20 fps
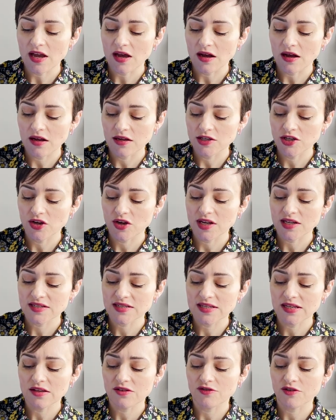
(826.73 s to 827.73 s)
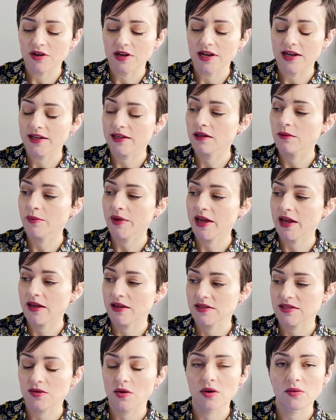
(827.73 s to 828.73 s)
You can see through it a little bit. So
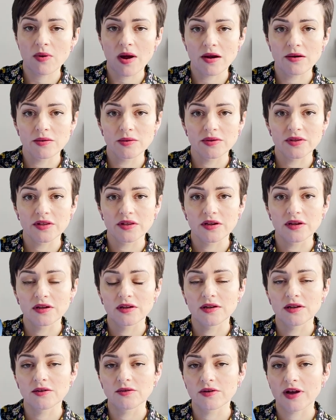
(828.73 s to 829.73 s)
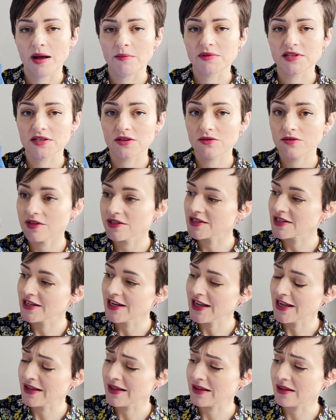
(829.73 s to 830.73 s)
I wear it with a little camisole
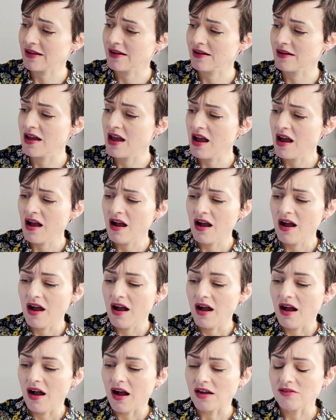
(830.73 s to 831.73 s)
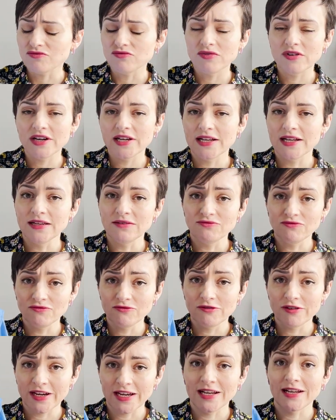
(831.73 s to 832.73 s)
underneath, and I really,
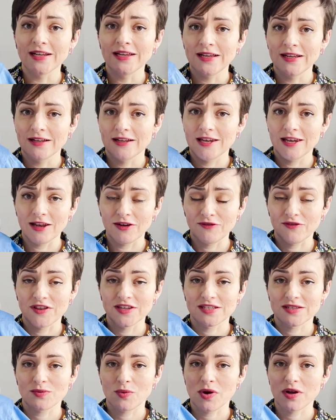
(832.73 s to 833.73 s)
really love this one.